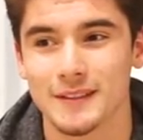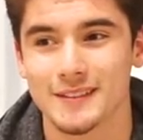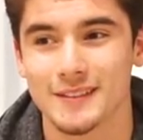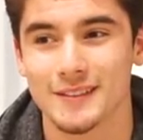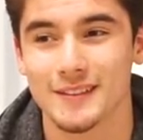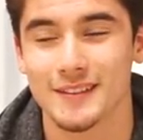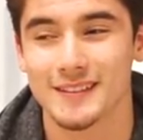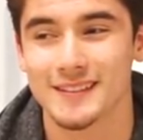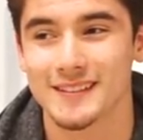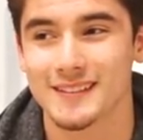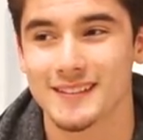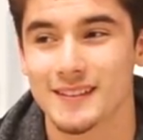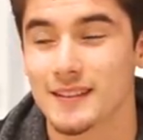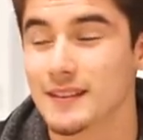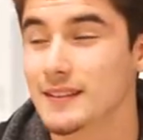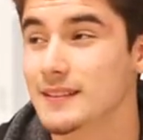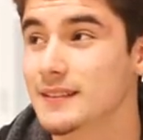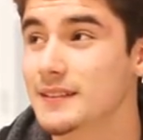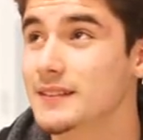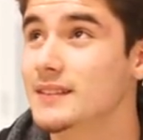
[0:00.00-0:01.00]
So this
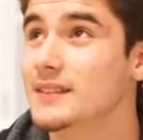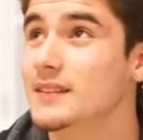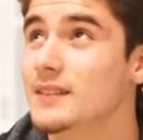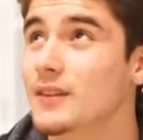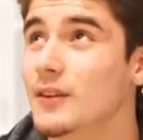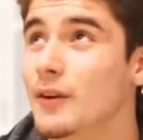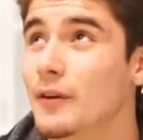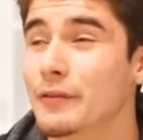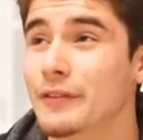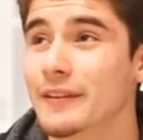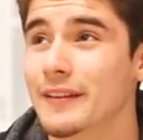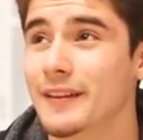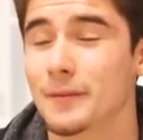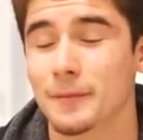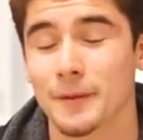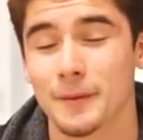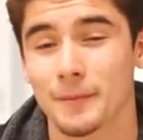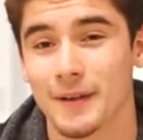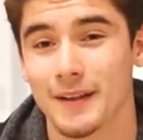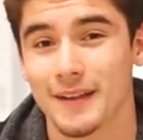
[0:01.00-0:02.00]
is hopefully gonna
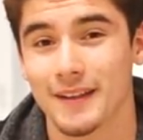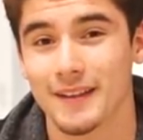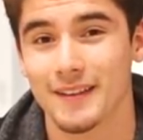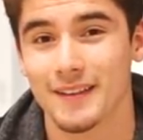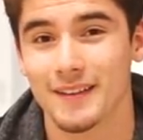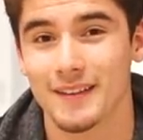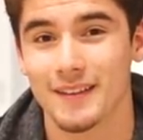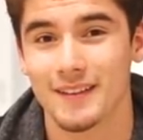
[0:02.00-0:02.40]
be my